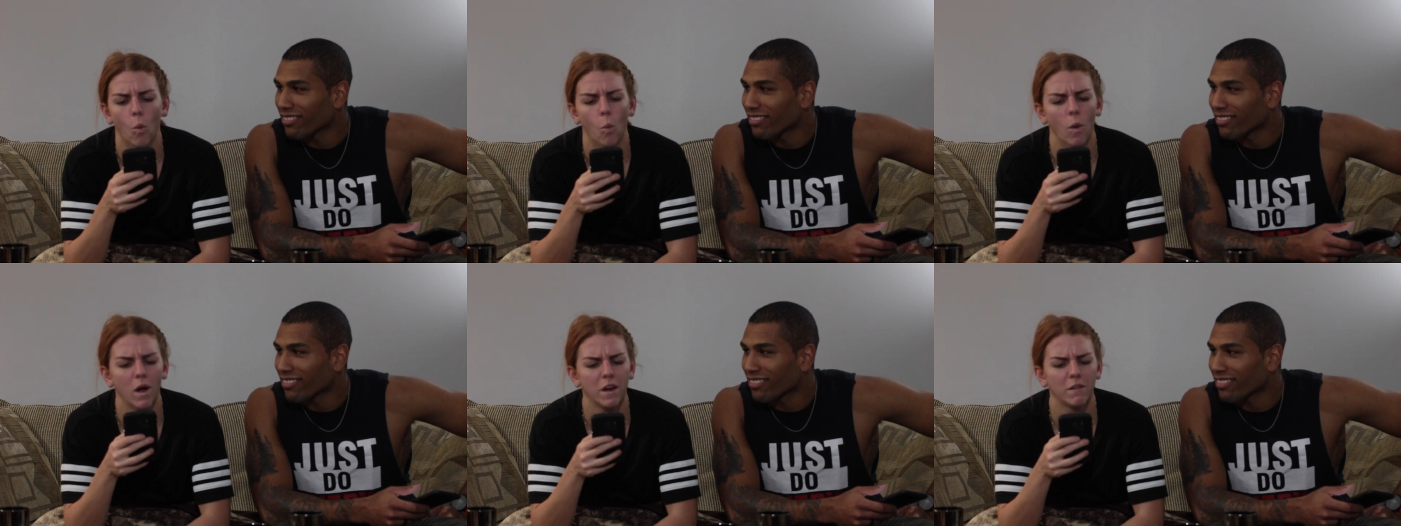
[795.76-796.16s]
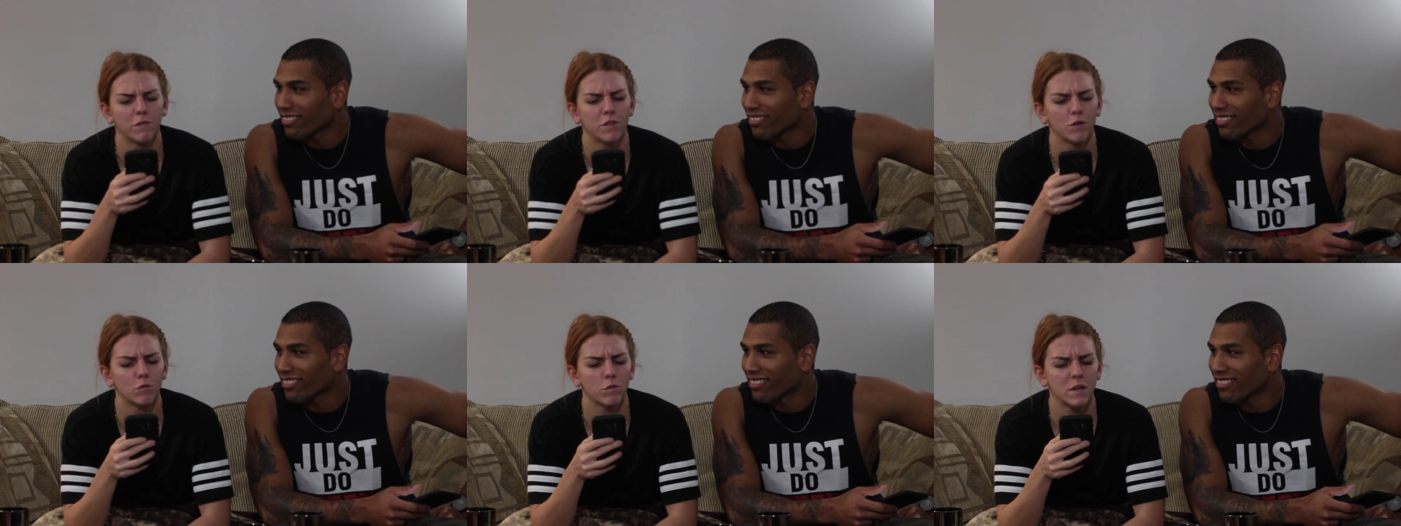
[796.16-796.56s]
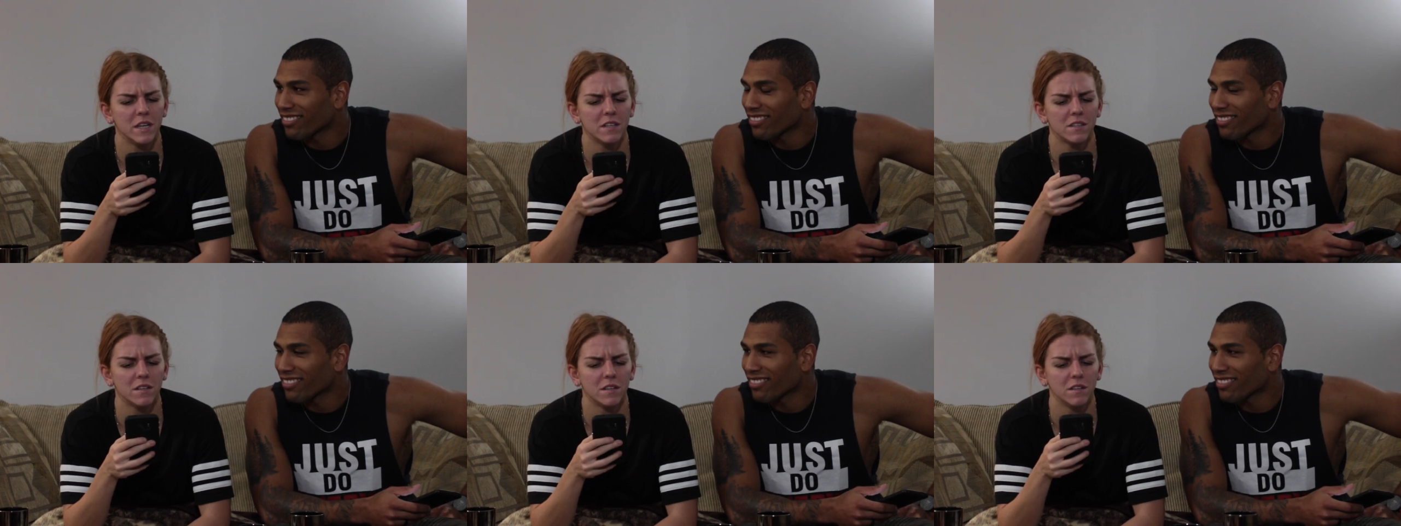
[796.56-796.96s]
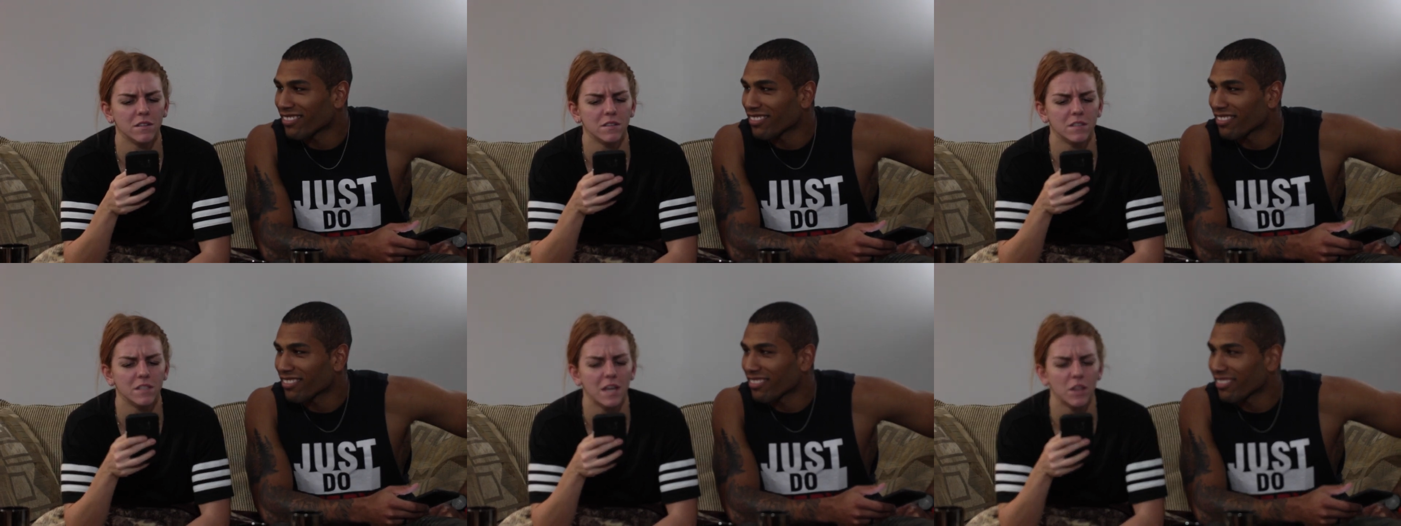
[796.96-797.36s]
Speaker 1: One of the
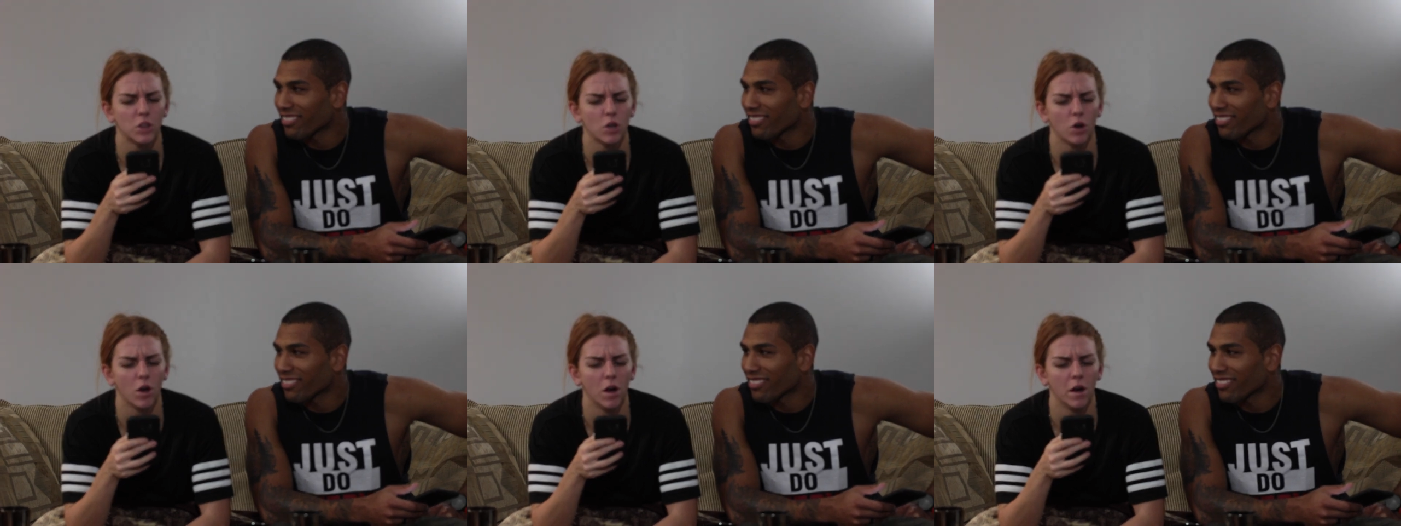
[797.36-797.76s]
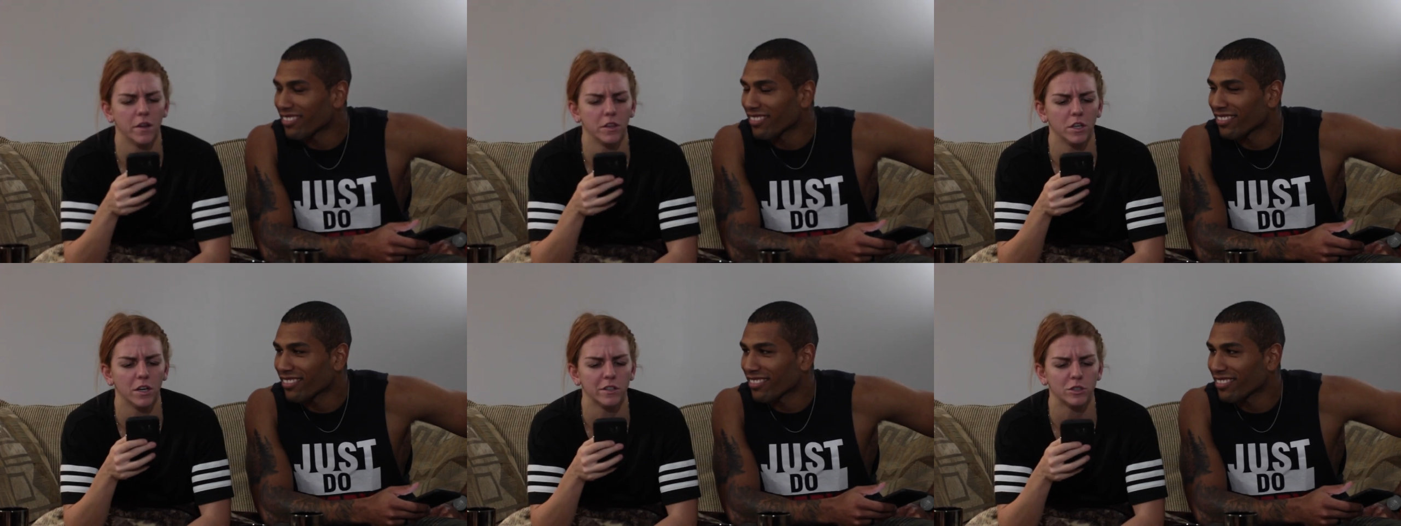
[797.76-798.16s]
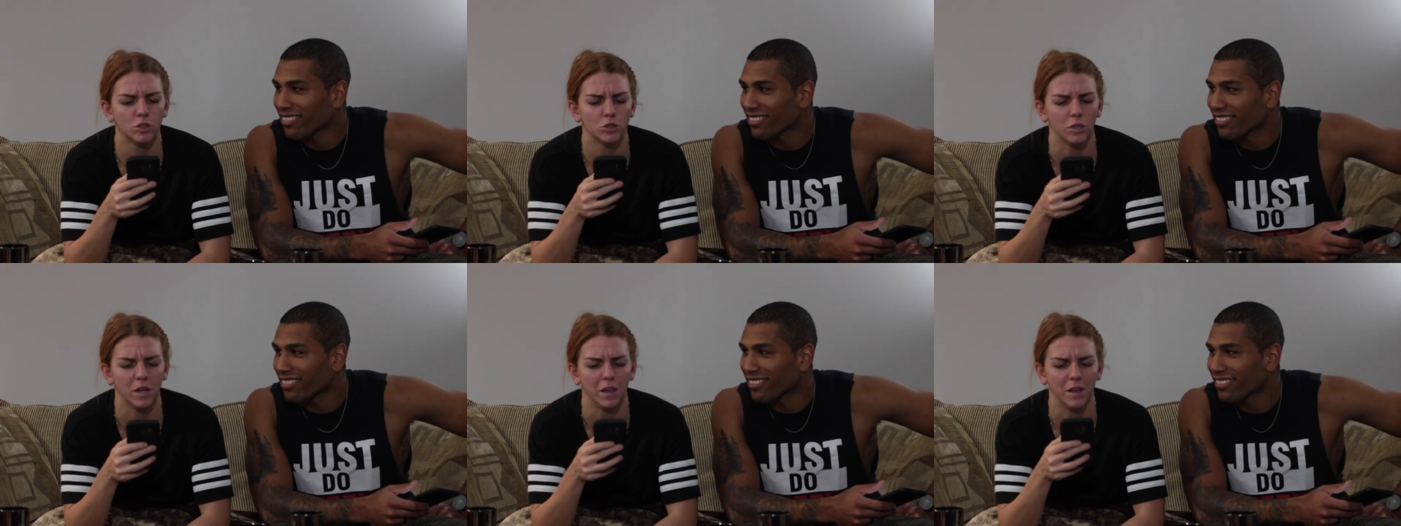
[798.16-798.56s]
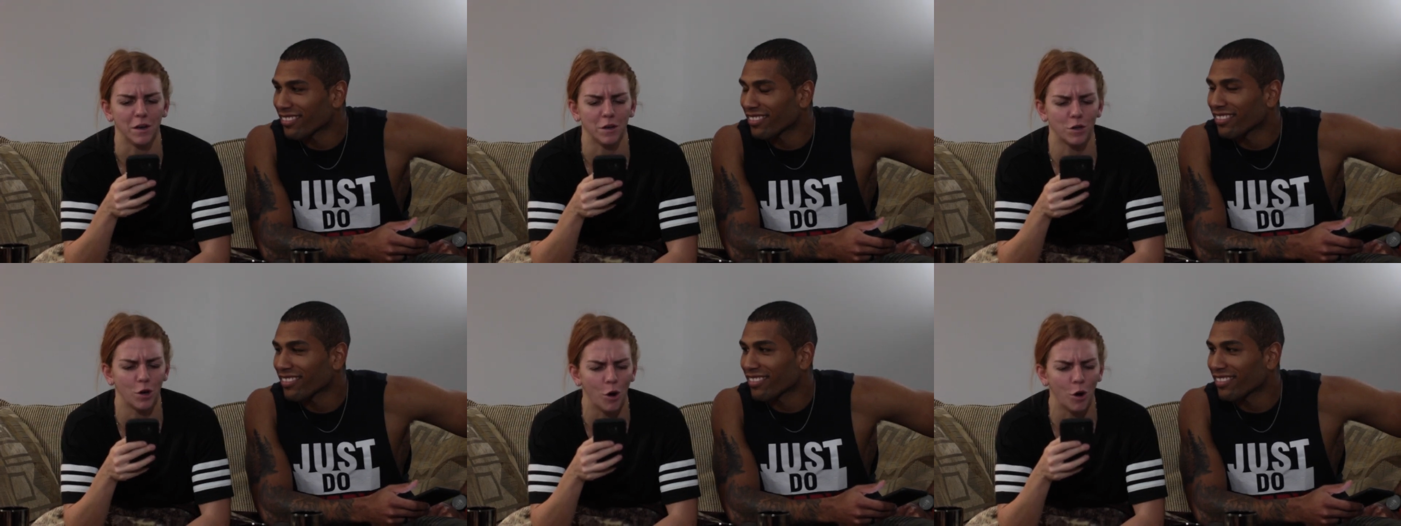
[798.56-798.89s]
reasons that they're on the Australian